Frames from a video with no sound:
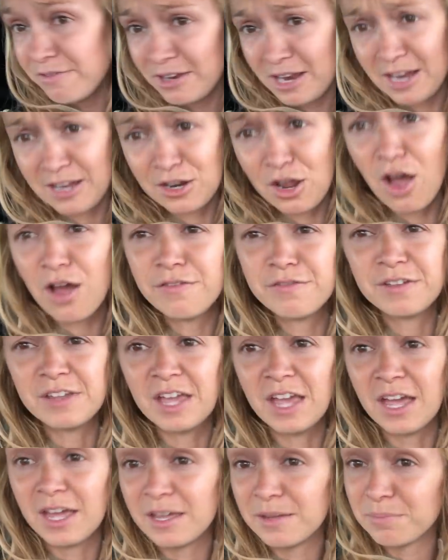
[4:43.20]
haven't had coffee
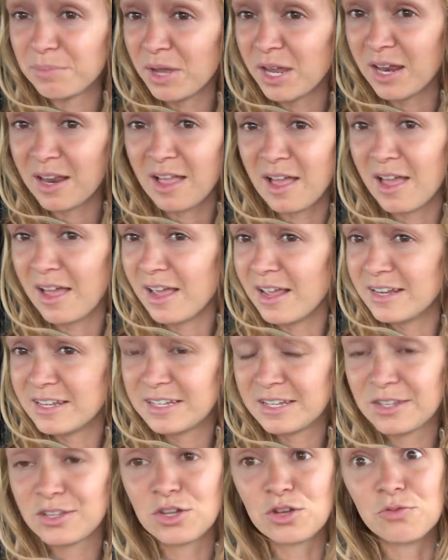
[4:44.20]
yet, but uh, I
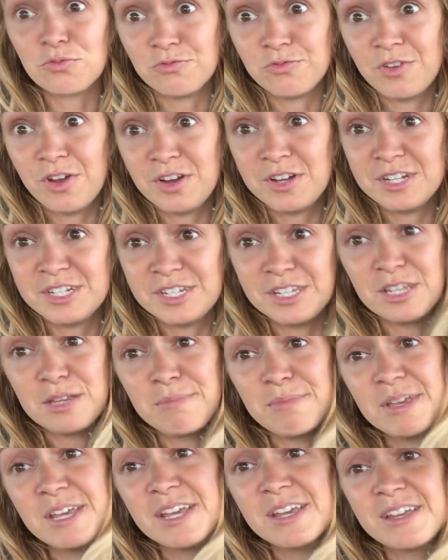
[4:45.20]
still look very
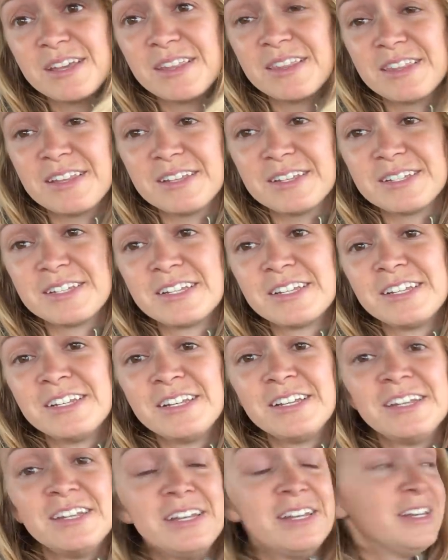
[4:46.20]
sleepy in this
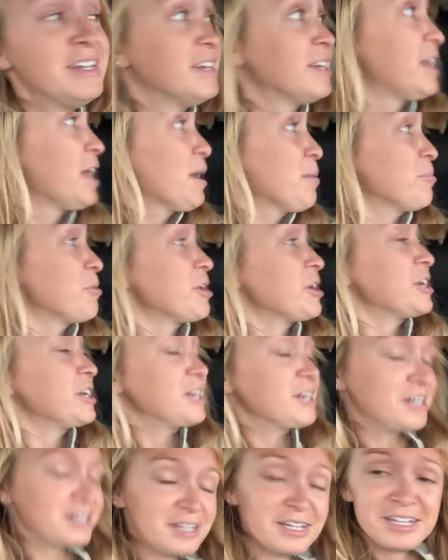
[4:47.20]
camera
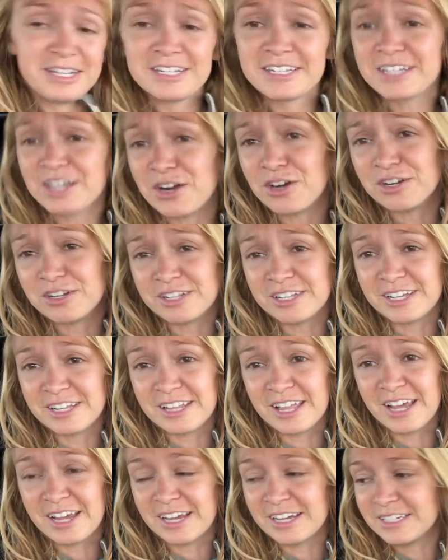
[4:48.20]
here. It's early,
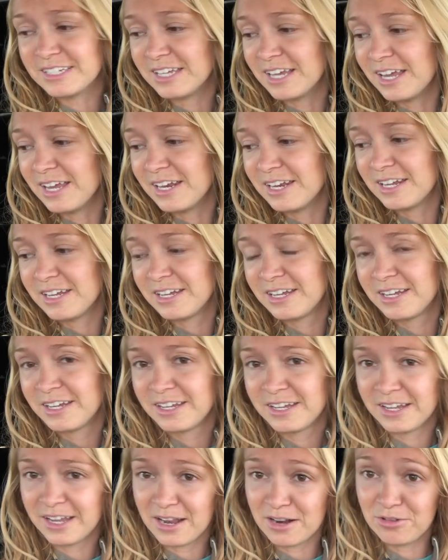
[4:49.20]
like I said.
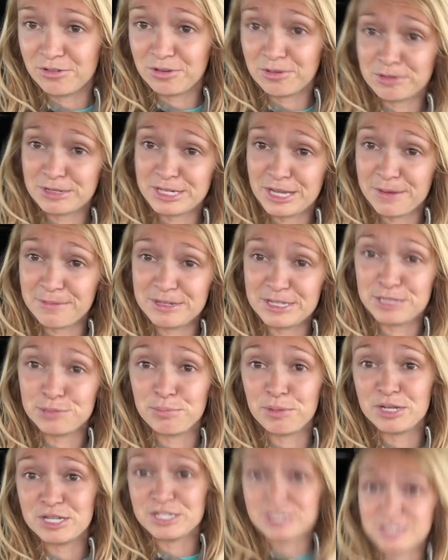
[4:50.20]
I don't know what time it is,
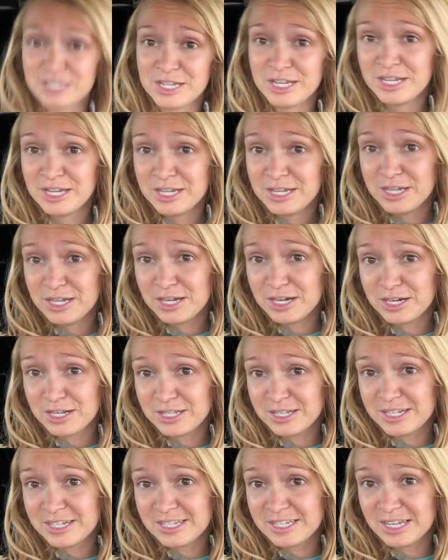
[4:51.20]
but
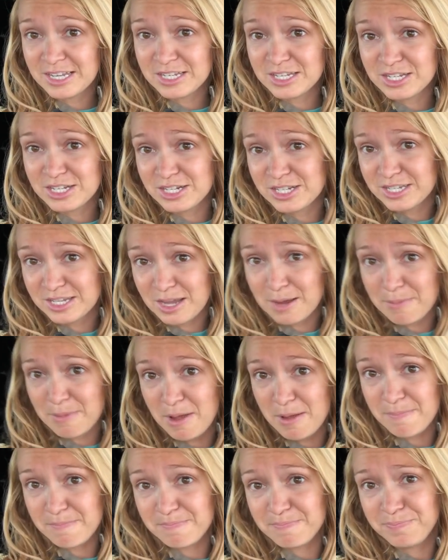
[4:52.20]
early sun's just come
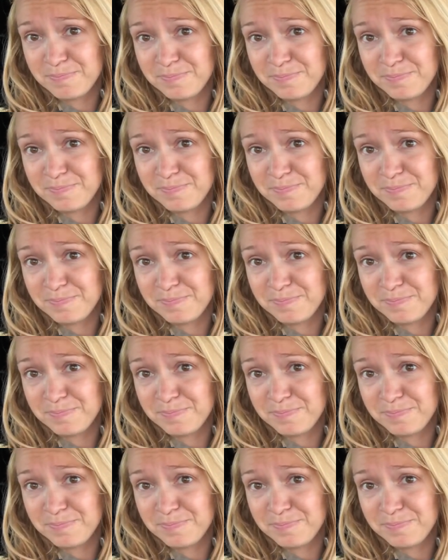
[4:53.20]
up.